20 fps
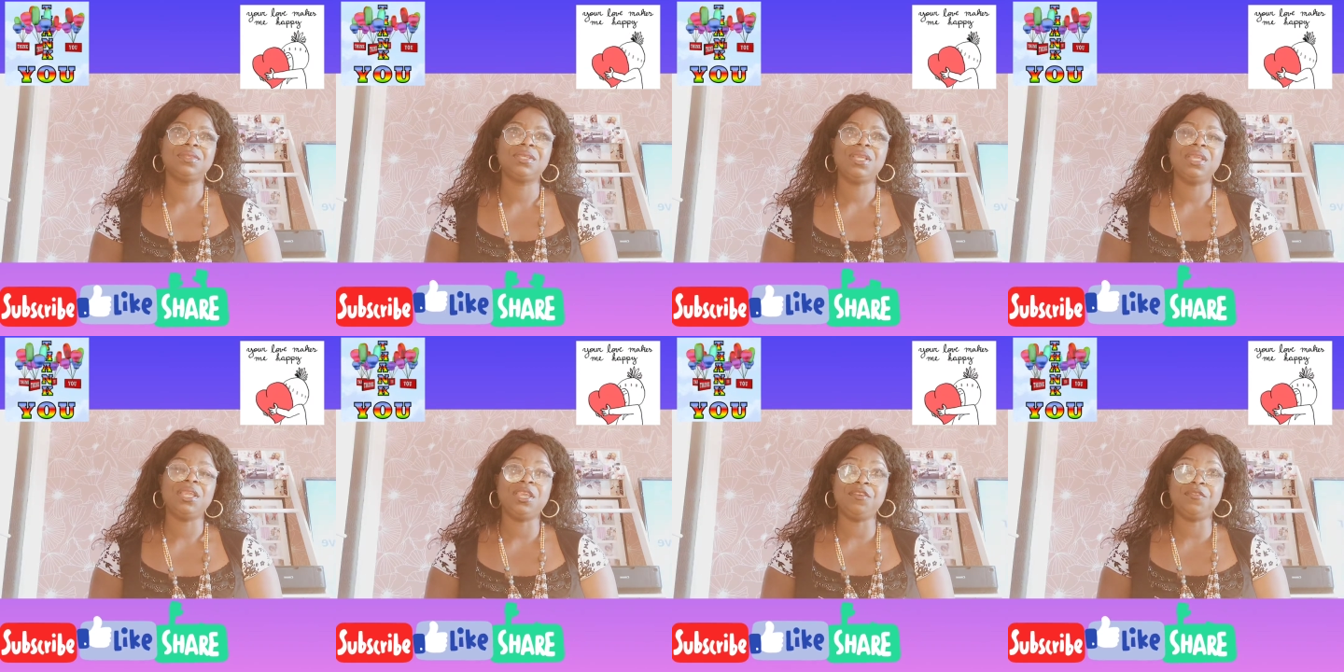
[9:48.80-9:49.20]

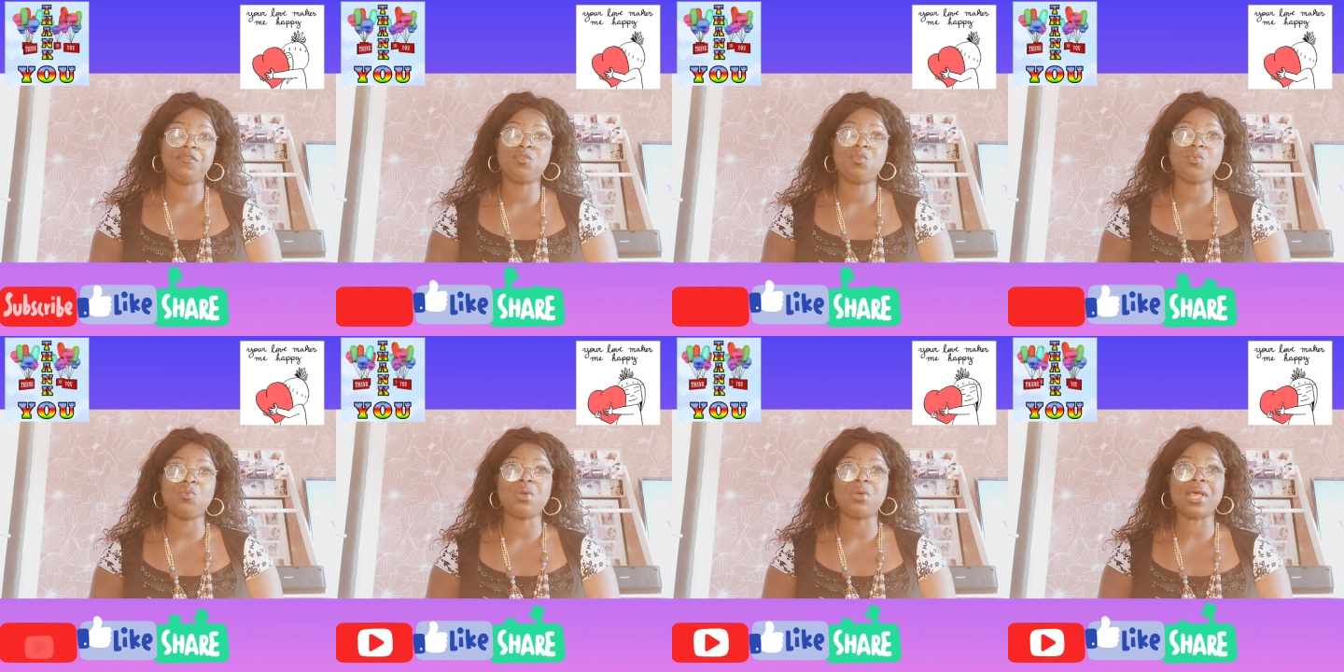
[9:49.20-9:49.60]

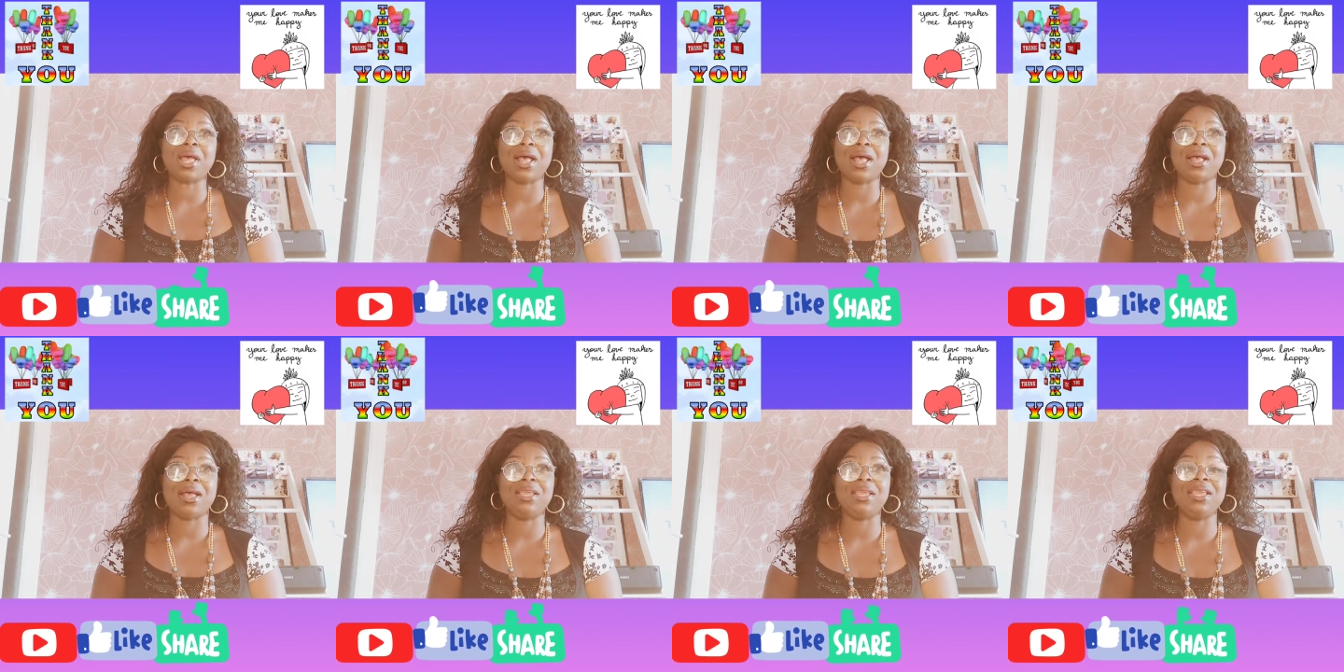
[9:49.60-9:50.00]
if two
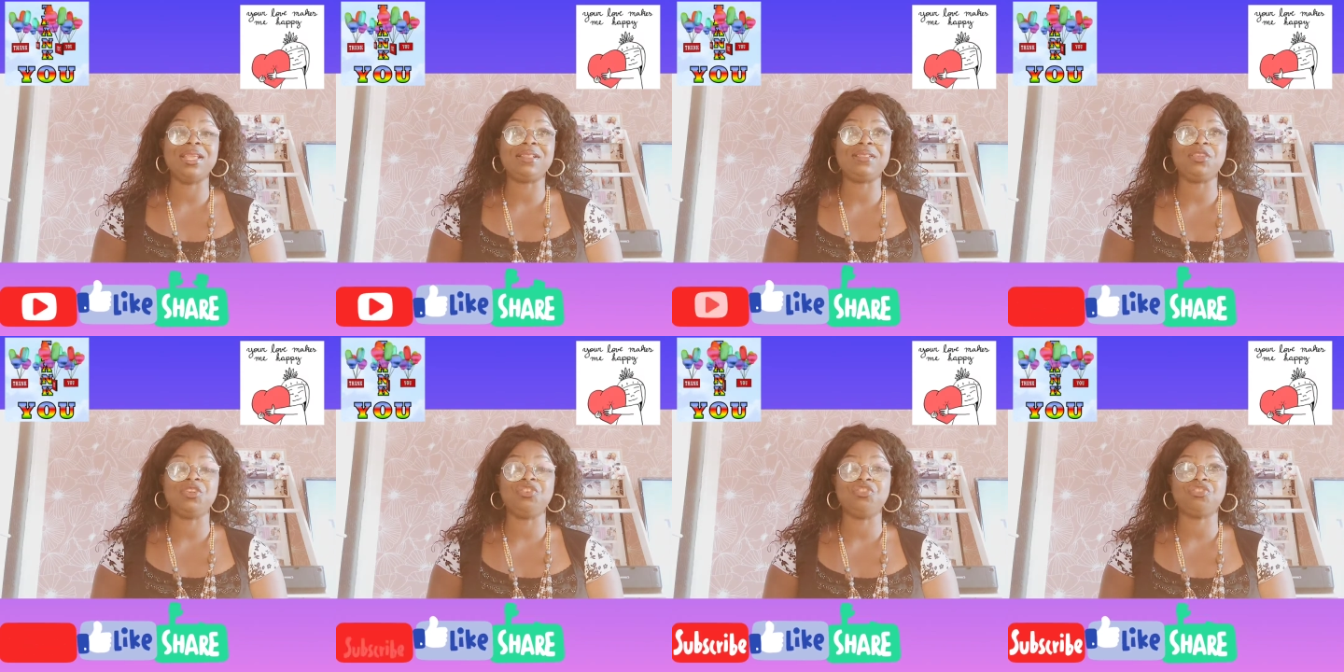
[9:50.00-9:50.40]
cars
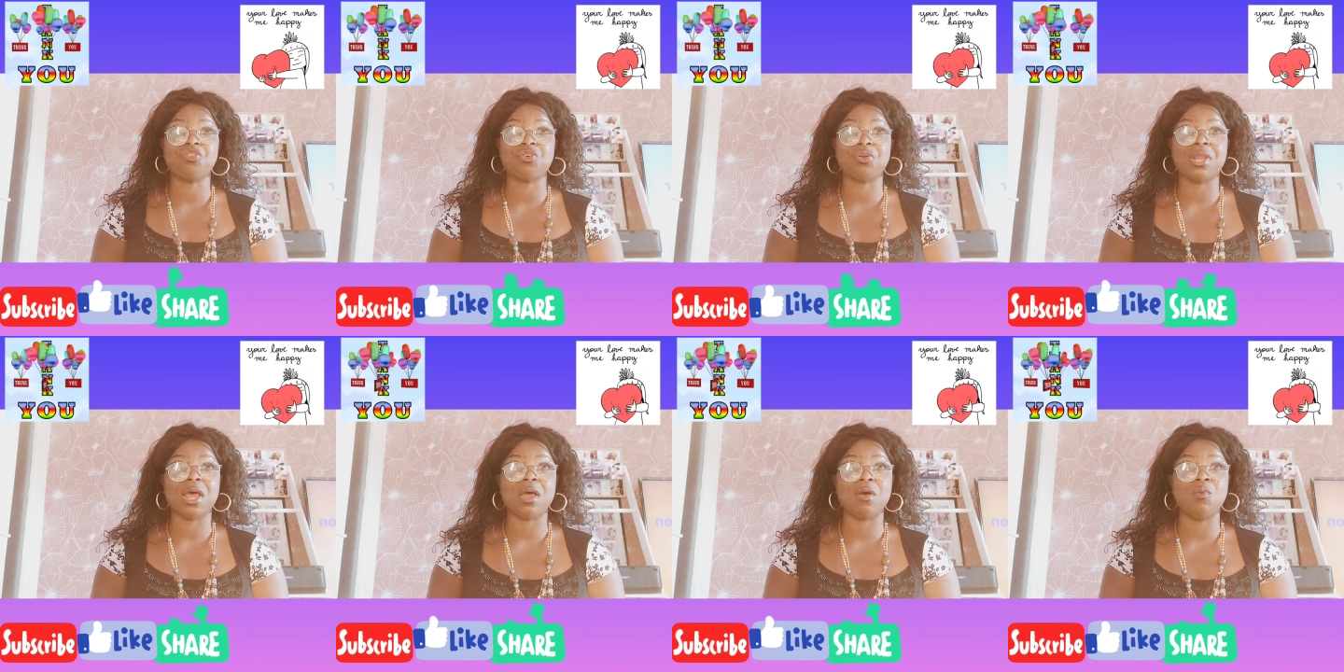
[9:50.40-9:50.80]
hit each other,